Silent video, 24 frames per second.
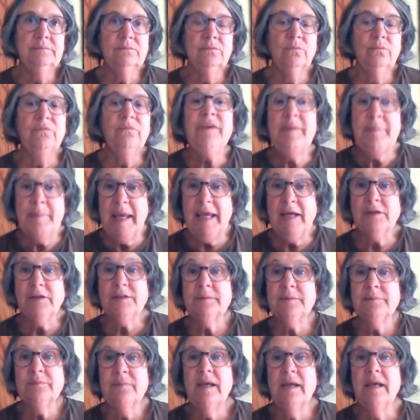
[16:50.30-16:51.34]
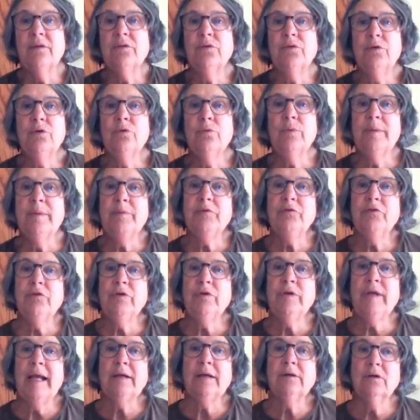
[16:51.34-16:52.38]
females, and through Women Food and
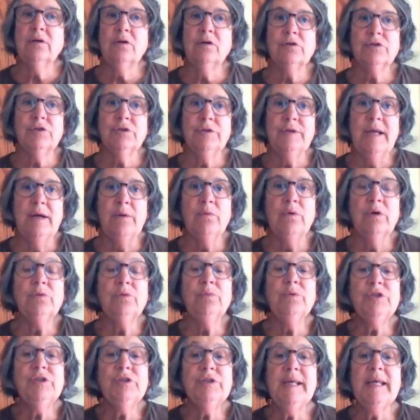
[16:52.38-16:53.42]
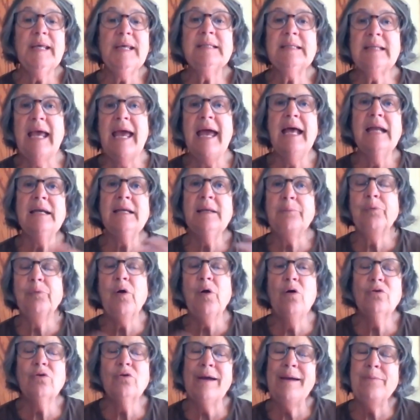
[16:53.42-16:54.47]
Agriculture Network, which has had a
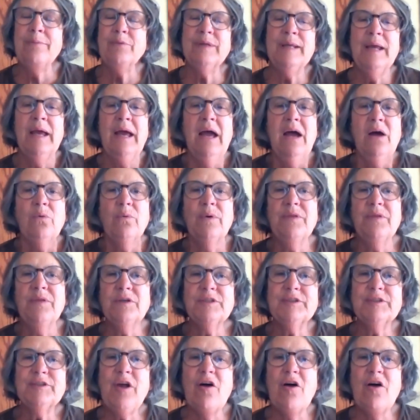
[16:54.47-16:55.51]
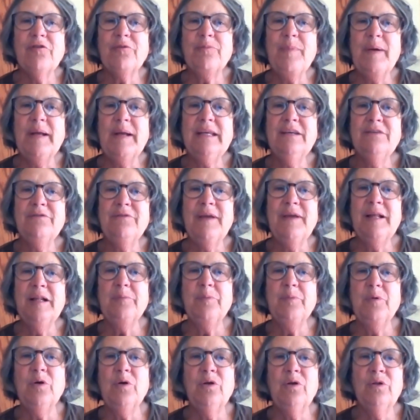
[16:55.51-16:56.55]
program when there's soft money
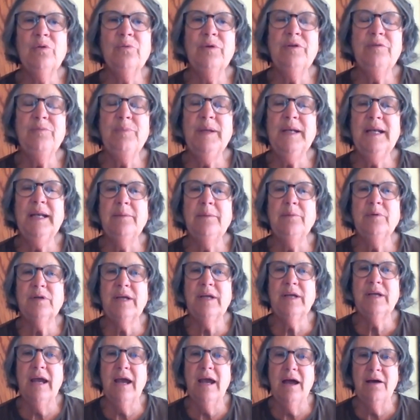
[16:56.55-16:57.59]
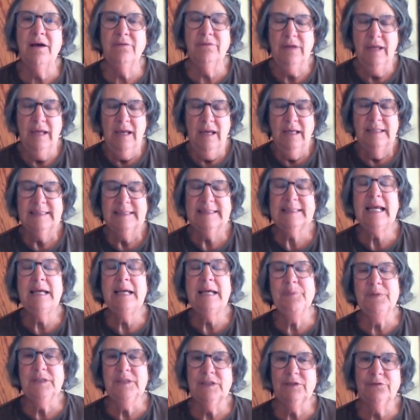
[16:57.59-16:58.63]
available. We've been able to have
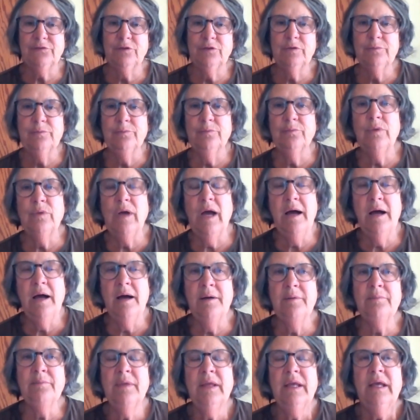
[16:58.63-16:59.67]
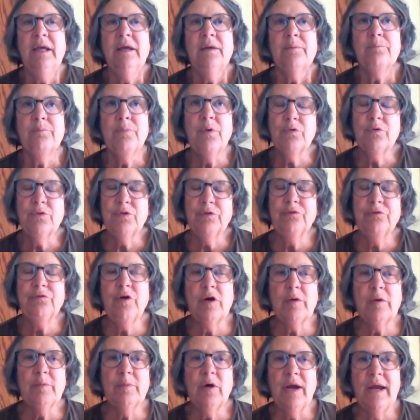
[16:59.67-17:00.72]
stipends for both the
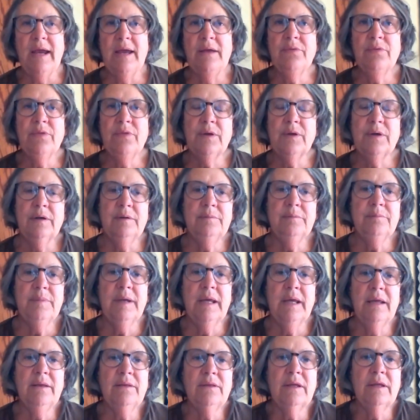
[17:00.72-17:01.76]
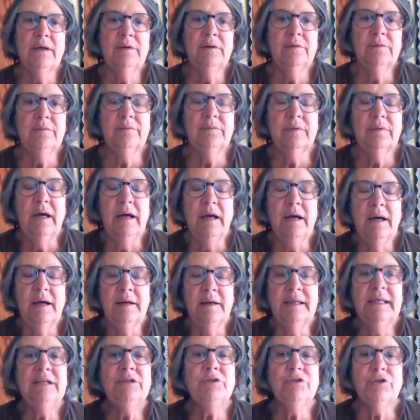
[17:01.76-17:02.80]
farmer and the
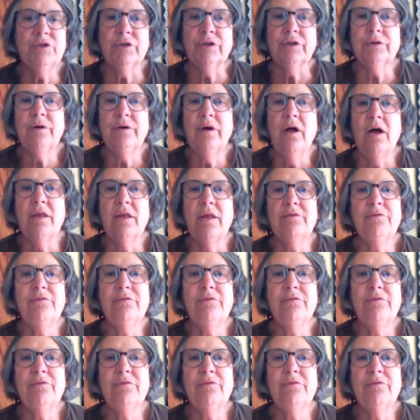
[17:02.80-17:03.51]
intern on the